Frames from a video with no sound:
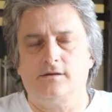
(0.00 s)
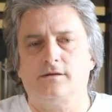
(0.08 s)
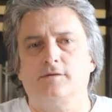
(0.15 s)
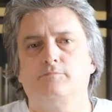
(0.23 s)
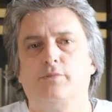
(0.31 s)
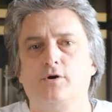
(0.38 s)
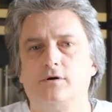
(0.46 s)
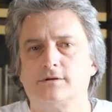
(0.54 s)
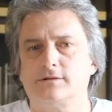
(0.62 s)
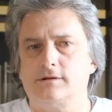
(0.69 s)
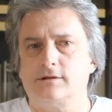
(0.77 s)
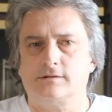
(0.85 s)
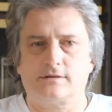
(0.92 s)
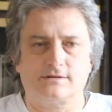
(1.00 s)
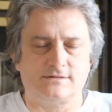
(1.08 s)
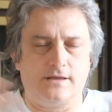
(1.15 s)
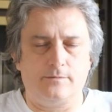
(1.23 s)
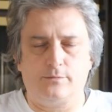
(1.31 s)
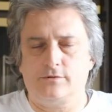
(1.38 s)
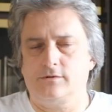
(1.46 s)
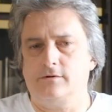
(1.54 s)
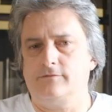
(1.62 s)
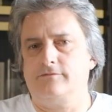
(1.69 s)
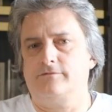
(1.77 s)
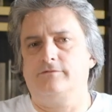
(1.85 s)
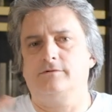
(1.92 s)
important example
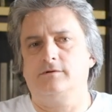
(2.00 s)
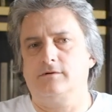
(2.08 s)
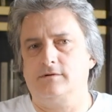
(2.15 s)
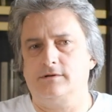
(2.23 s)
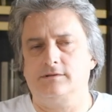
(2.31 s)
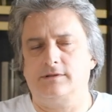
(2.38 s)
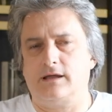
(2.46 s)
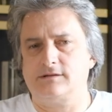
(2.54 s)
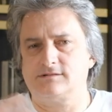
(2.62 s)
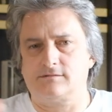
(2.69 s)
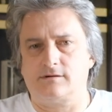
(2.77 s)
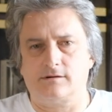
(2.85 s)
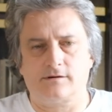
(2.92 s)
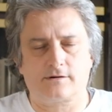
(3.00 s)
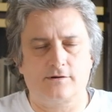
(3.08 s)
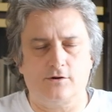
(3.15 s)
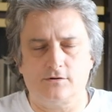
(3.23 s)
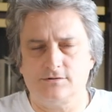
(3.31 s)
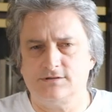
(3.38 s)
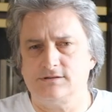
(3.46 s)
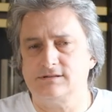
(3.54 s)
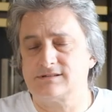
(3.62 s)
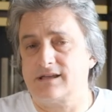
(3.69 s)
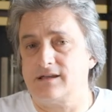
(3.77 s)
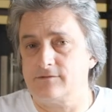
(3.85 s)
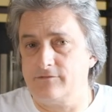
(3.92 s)
of industrial archaeology and these
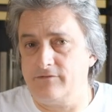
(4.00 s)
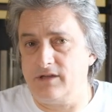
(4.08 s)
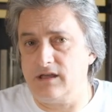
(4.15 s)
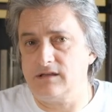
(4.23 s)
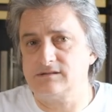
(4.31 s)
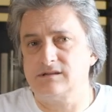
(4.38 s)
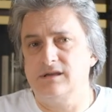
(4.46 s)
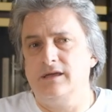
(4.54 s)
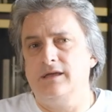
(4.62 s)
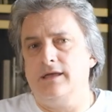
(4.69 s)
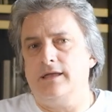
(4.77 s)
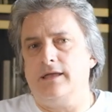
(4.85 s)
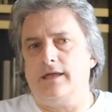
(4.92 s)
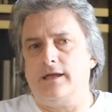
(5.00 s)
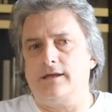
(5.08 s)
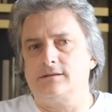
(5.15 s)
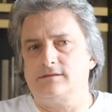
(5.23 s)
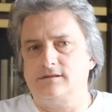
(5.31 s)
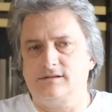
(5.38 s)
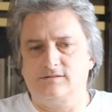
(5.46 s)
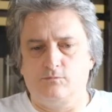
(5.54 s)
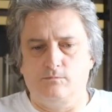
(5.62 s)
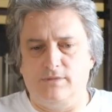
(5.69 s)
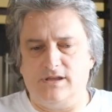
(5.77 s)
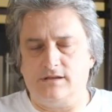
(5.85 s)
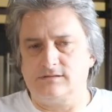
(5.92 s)
kind of things. And this
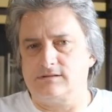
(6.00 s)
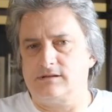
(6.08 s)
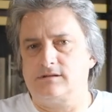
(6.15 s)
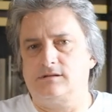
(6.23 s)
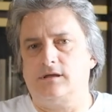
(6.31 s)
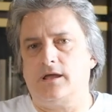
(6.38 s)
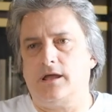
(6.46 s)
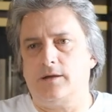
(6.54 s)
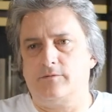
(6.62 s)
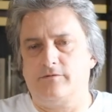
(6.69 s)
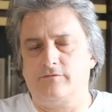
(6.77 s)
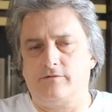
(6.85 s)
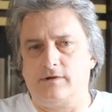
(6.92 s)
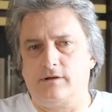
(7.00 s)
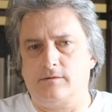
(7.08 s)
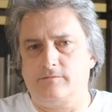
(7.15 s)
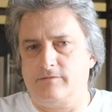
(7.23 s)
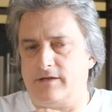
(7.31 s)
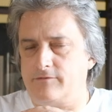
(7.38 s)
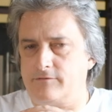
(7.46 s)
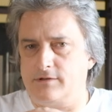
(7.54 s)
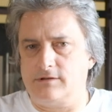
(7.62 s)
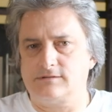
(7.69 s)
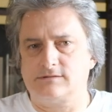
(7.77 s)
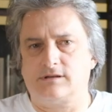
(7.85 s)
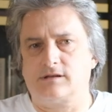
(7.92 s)
means that everything
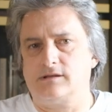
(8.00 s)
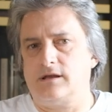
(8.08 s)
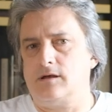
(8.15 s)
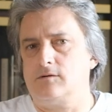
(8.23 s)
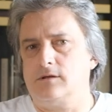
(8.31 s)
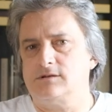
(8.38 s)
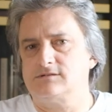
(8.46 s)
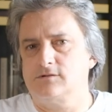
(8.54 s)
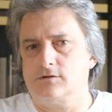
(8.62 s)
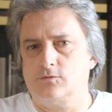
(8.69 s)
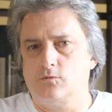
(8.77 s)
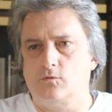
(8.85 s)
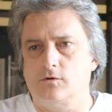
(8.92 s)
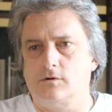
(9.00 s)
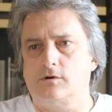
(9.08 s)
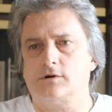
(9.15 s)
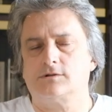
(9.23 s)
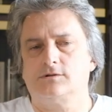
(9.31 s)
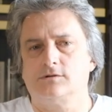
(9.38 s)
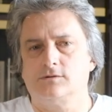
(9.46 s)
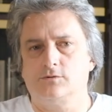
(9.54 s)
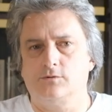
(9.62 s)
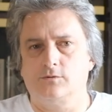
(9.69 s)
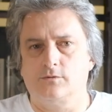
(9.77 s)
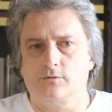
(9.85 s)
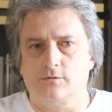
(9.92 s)
is stuck down, is not worth
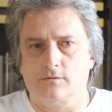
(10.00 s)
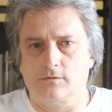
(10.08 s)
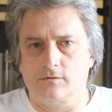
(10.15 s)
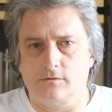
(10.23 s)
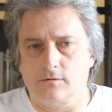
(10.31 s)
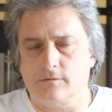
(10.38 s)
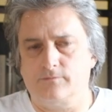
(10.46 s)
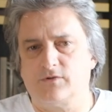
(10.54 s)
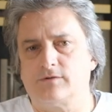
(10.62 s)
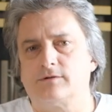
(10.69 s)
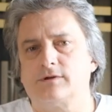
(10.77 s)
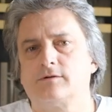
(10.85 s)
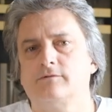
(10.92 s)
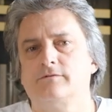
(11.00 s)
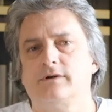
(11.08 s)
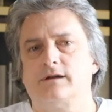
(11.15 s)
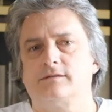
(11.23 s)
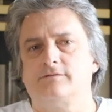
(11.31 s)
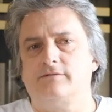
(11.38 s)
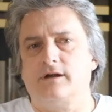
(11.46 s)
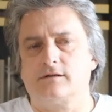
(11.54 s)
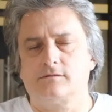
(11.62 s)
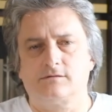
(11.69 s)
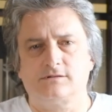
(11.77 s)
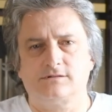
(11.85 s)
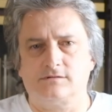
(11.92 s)
to reconvert the
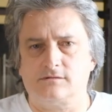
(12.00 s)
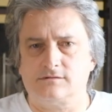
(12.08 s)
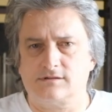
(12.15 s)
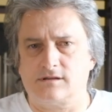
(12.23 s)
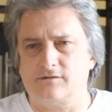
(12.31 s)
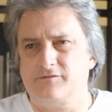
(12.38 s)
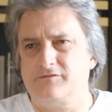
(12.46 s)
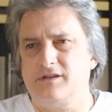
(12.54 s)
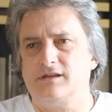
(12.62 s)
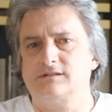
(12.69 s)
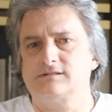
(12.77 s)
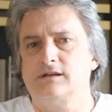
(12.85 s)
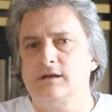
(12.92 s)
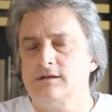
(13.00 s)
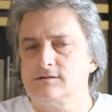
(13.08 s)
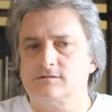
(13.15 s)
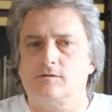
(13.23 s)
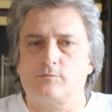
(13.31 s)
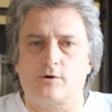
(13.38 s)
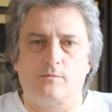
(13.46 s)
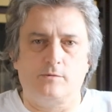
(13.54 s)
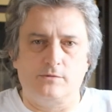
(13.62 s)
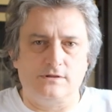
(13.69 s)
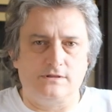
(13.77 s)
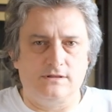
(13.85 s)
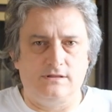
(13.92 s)
factories and all these kind of things. So
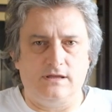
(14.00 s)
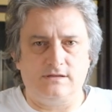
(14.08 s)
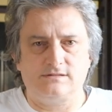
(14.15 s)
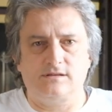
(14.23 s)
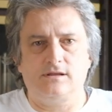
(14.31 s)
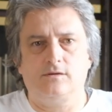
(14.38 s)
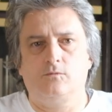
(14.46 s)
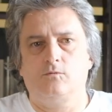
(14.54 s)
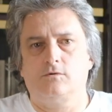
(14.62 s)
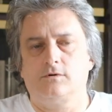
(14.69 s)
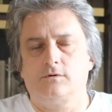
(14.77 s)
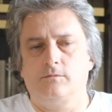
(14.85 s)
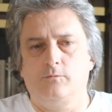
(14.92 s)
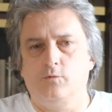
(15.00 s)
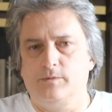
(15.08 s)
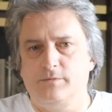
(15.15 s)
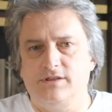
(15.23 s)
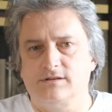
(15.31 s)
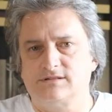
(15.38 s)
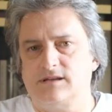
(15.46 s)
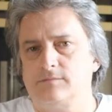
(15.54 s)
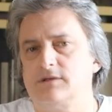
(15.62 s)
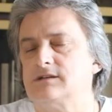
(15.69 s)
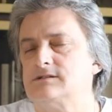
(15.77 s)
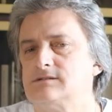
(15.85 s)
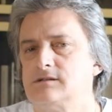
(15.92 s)
probably the destiny will be the same
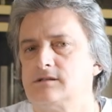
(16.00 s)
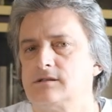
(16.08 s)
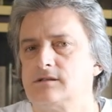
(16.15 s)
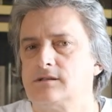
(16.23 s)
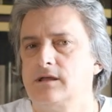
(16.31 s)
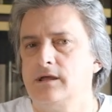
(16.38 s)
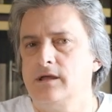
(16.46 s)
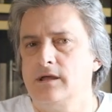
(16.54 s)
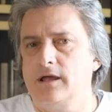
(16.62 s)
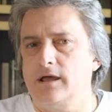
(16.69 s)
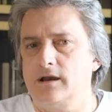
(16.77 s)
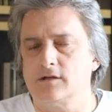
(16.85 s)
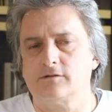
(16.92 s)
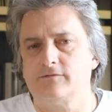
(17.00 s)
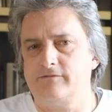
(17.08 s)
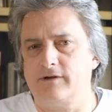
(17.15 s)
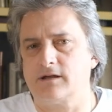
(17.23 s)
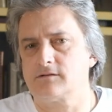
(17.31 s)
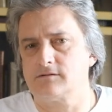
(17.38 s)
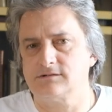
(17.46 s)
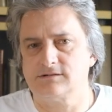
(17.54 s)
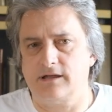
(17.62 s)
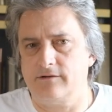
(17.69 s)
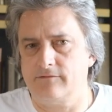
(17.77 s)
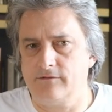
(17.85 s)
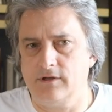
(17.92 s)
destiny that a lot of factories
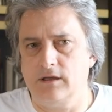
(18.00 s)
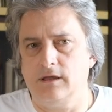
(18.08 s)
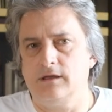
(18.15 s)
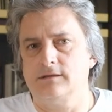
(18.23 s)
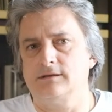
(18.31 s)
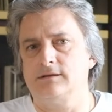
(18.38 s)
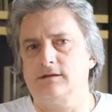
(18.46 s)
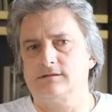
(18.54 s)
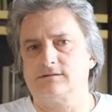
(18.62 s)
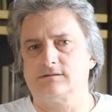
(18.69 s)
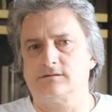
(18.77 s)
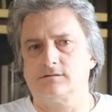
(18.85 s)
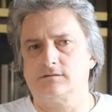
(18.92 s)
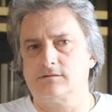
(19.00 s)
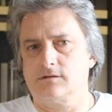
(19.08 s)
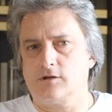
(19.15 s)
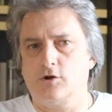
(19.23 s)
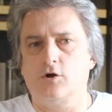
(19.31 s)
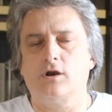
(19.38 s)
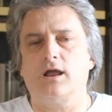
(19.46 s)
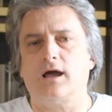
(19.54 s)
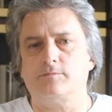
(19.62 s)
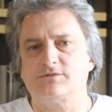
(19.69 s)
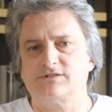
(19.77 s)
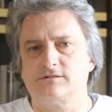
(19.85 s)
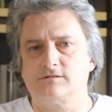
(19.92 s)
have, that is
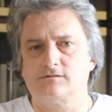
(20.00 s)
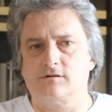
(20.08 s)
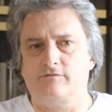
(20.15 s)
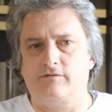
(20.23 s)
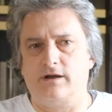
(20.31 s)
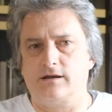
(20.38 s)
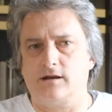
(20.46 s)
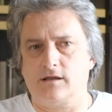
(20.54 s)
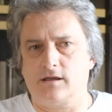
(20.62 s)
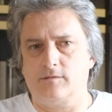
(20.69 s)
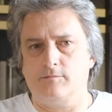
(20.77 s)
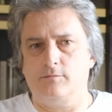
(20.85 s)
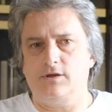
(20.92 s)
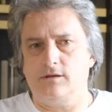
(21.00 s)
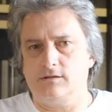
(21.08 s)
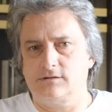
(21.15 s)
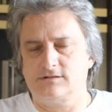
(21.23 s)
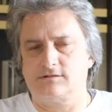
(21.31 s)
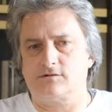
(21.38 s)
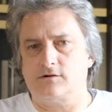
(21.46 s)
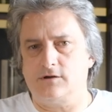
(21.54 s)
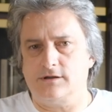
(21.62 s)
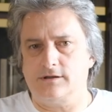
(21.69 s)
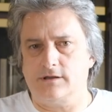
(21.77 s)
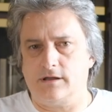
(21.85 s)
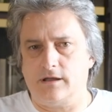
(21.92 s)
collapse, so finally can be
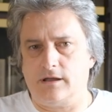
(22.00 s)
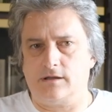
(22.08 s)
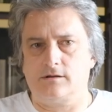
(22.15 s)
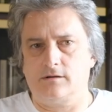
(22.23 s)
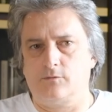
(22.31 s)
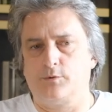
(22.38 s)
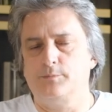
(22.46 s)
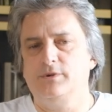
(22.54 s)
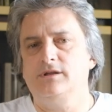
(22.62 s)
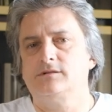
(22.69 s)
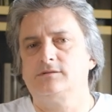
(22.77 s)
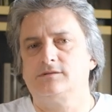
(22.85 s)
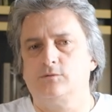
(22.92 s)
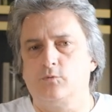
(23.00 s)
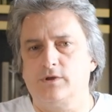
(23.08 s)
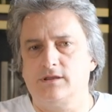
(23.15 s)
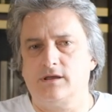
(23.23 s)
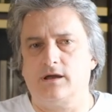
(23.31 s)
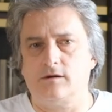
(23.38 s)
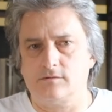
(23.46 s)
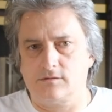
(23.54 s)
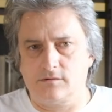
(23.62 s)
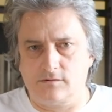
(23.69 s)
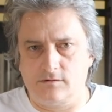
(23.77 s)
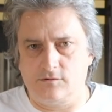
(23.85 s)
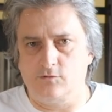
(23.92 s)
destroyed and rebuilt without
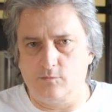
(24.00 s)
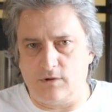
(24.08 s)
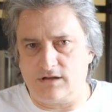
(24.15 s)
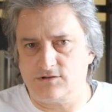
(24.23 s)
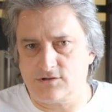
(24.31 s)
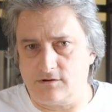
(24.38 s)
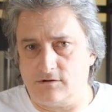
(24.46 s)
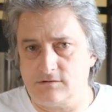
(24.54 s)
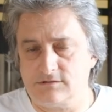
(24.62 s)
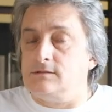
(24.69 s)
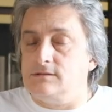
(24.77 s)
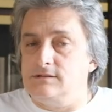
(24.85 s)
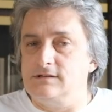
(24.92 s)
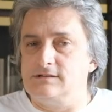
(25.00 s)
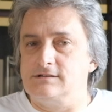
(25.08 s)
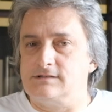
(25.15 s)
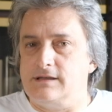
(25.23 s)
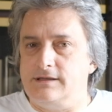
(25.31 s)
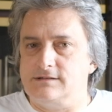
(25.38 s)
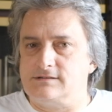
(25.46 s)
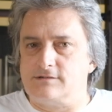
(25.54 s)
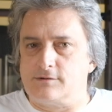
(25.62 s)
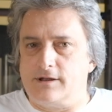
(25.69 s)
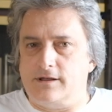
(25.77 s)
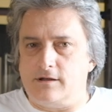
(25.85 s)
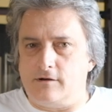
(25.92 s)
too much cost. This is the
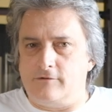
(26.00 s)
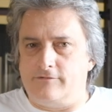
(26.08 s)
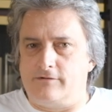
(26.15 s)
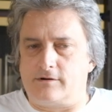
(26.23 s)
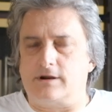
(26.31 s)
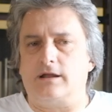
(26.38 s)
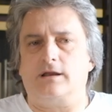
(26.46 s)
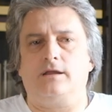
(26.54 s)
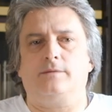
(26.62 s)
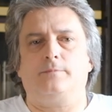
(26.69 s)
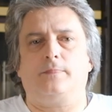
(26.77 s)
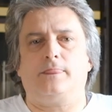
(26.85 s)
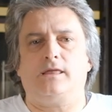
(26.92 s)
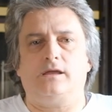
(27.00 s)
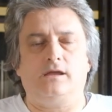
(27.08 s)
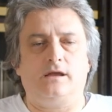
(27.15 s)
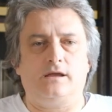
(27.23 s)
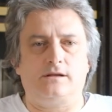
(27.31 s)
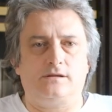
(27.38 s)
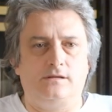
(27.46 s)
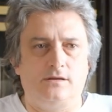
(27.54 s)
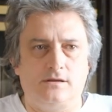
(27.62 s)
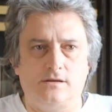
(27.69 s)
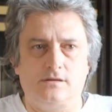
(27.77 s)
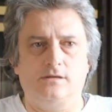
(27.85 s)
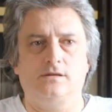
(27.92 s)
history of Ferrania, and
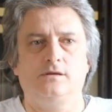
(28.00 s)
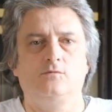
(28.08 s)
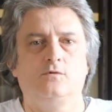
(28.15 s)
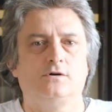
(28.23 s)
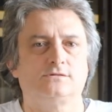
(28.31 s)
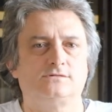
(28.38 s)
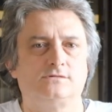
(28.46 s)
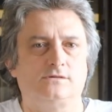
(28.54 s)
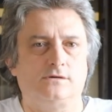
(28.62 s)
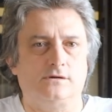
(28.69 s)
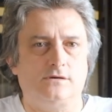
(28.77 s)
it was